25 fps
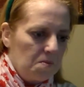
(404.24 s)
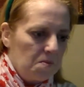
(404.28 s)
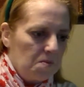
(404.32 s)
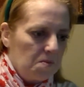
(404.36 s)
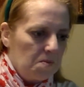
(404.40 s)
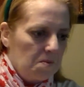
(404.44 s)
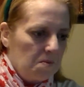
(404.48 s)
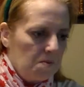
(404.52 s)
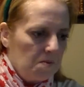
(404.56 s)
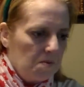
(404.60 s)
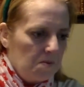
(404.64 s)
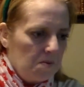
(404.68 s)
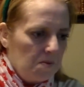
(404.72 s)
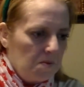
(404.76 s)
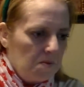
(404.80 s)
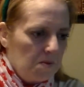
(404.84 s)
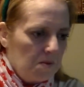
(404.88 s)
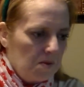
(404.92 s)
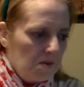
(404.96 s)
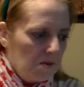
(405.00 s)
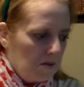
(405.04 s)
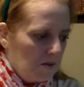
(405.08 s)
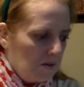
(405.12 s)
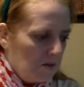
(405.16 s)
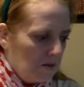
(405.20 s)

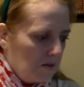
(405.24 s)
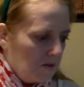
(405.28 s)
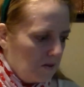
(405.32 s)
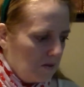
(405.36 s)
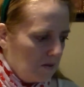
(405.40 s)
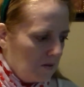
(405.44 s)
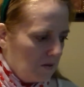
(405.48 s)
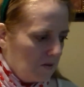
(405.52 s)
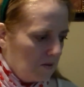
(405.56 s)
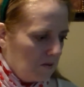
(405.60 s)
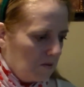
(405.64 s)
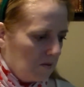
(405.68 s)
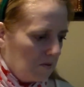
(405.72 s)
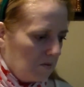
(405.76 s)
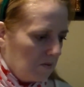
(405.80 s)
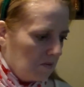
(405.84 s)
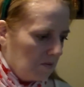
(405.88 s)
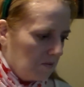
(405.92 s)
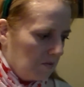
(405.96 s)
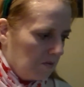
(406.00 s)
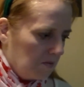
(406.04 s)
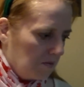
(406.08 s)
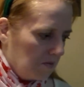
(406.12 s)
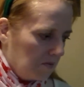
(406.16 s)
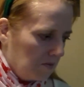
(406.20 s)

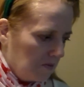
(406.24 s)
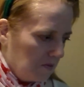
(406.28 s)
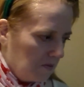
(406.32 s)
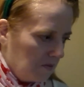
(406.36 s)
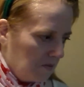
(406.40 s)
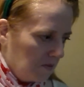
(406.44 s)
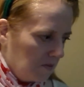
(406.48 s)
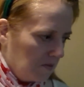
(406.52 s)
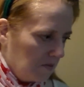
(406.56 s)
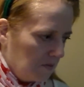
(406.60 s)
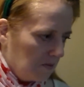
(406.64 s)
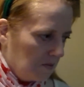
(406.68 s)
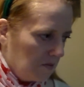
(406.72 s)
(silence)